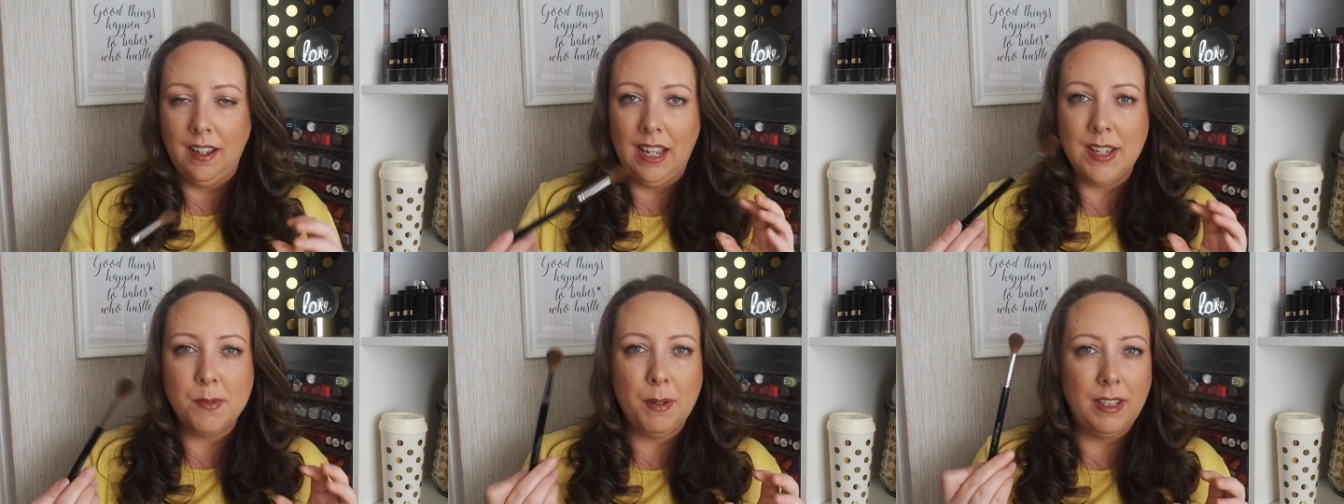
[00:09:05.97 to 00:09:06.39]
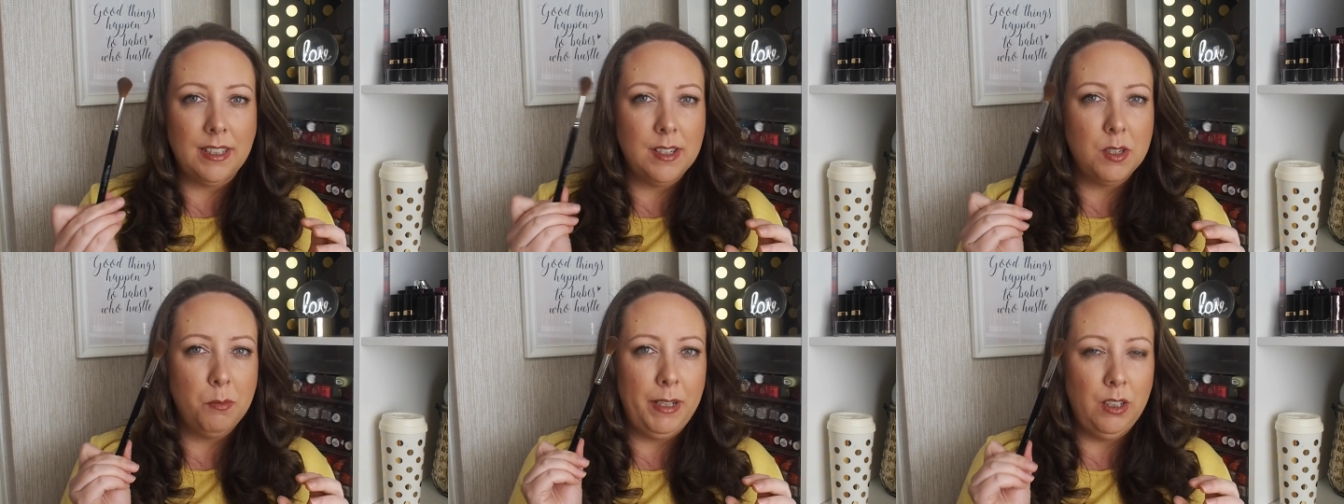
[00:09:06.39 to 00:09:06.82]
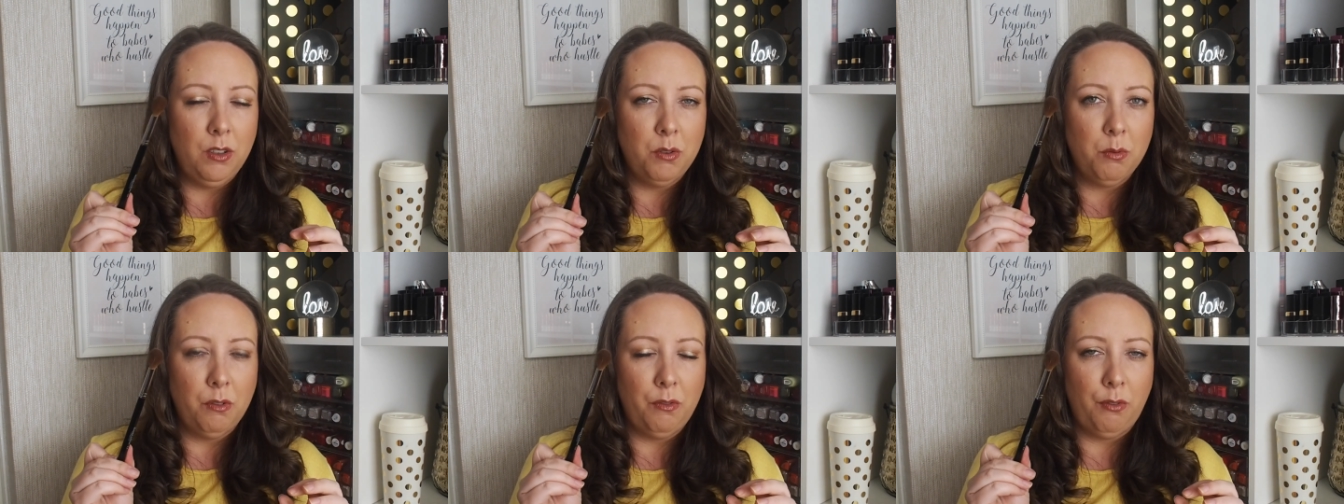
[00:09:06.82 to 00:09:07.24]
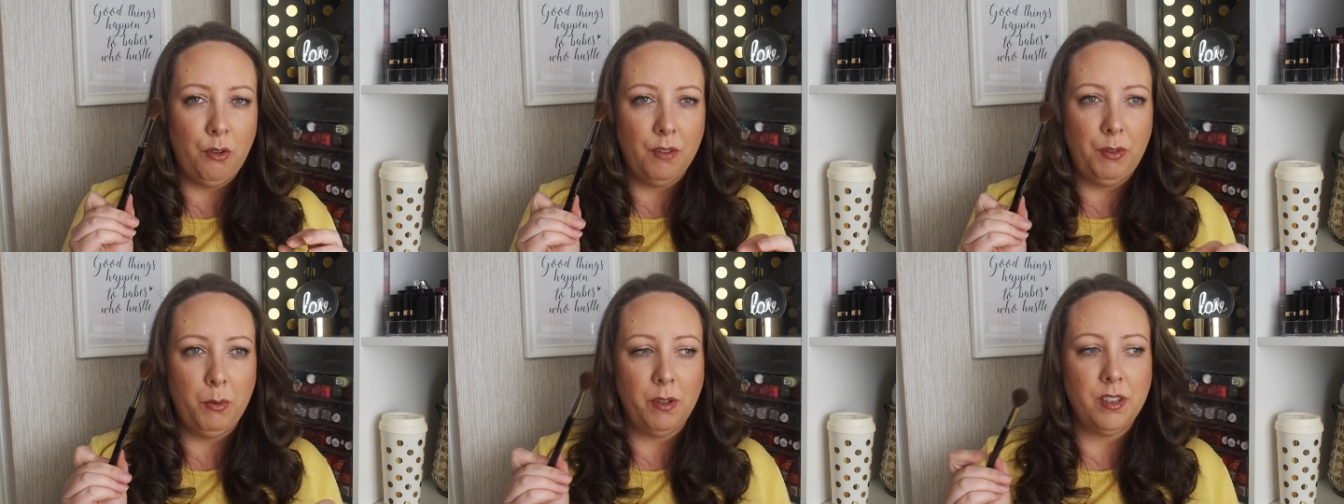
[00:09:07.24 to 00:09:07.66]
As well, this would be a good one
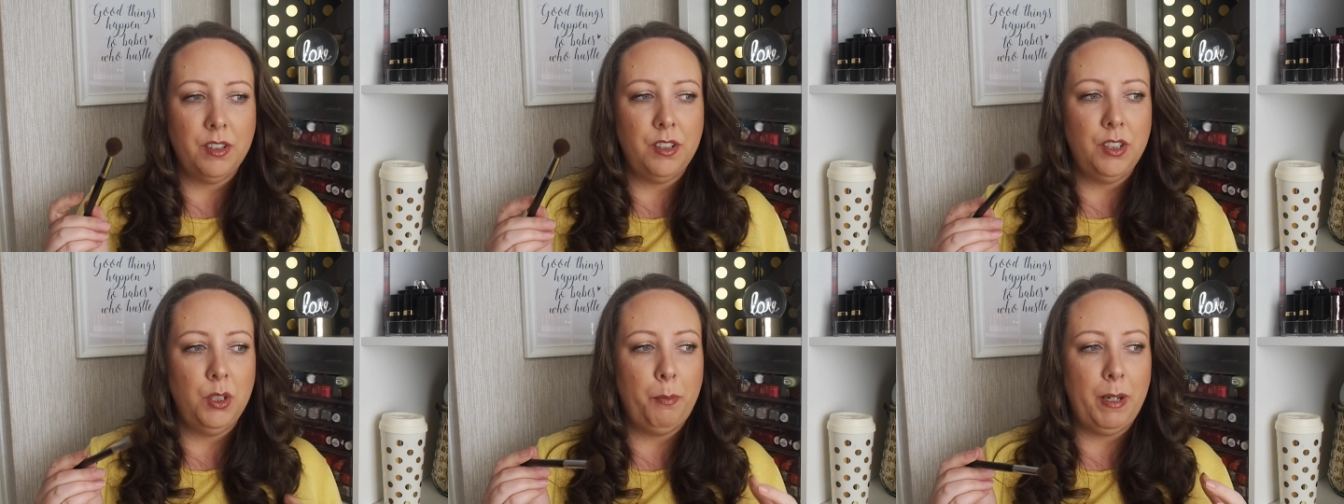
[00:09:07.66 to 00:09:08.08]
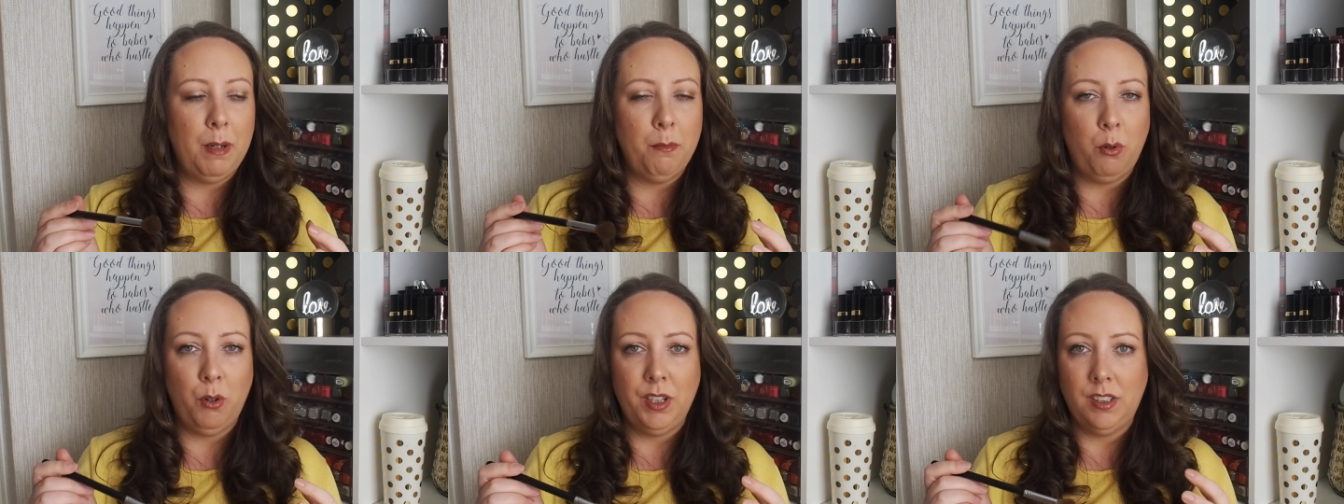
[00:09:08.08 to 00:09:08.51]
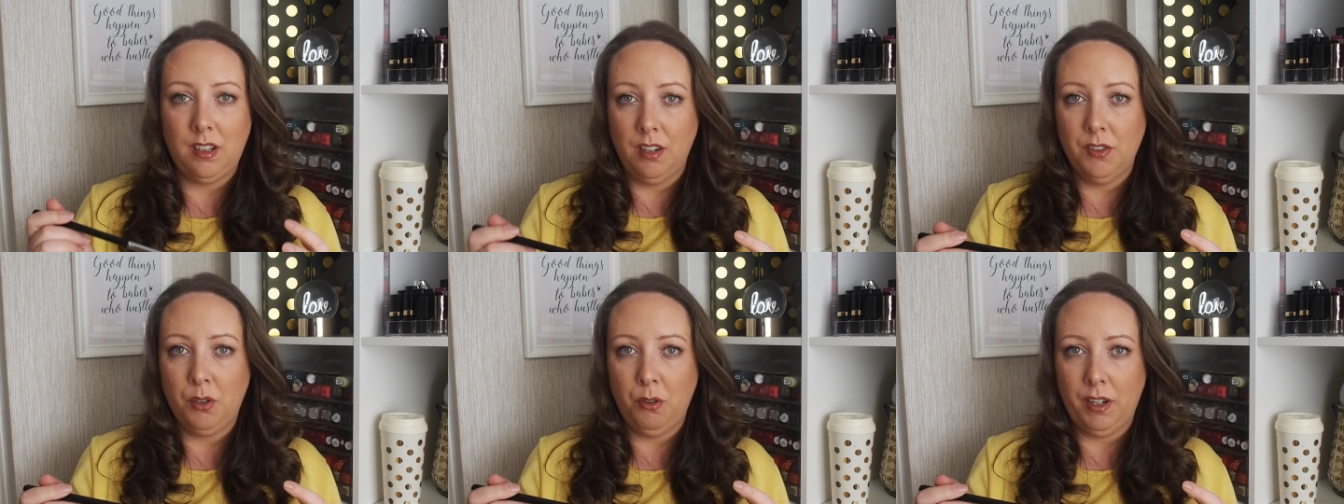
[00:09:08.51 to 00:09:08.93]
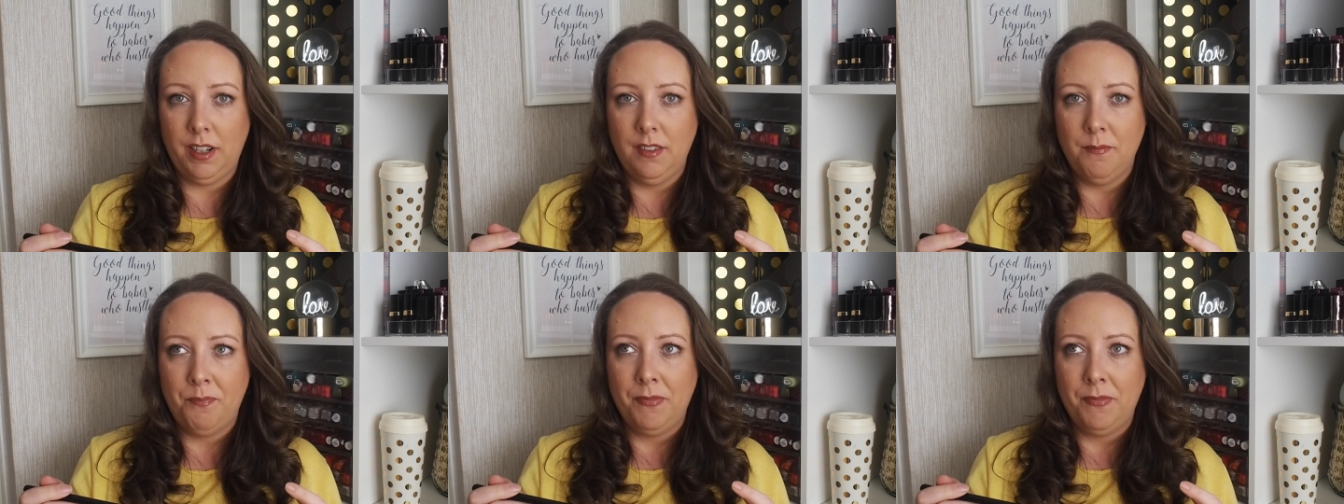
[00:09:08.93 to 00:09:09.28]
for if you wanted to do pinpoint contouring.